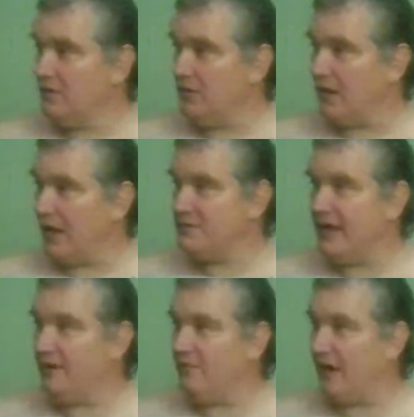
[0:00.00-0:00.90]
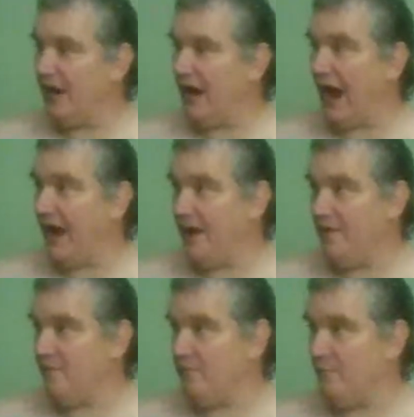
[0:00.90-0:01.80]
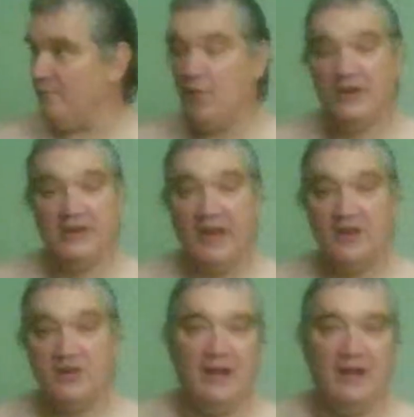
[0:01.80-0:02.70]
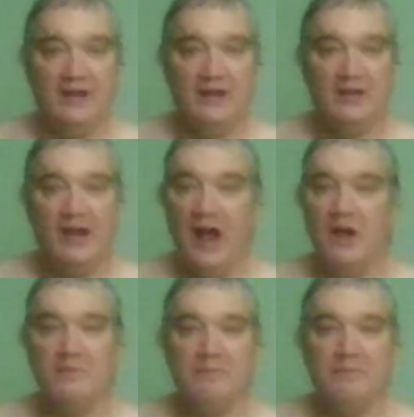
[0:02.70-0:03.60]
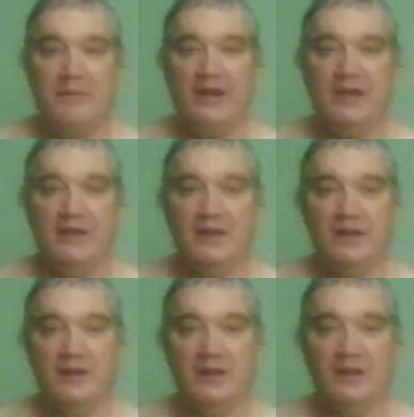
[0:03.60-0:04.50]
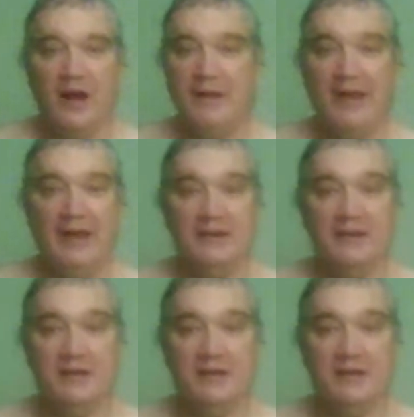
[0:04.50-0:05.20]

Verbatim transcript: abstain from fornication. I would marry a man,